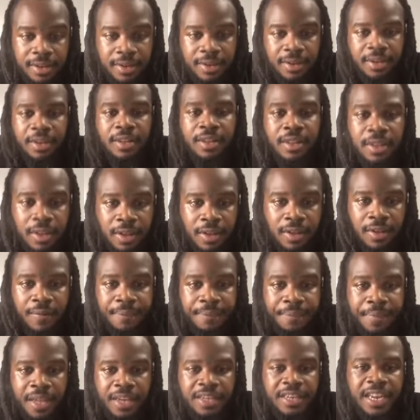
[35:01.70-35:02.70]
it.
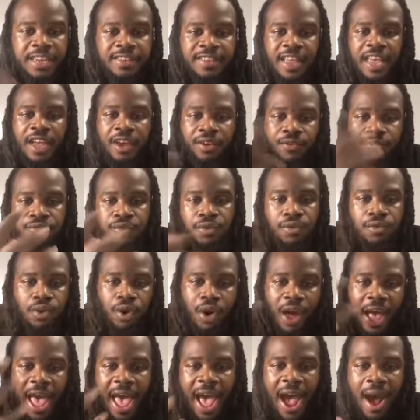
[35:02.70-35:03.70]
And then take a fruit
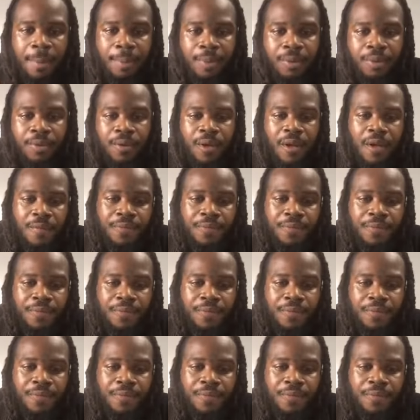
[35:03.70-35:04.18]
or an apple.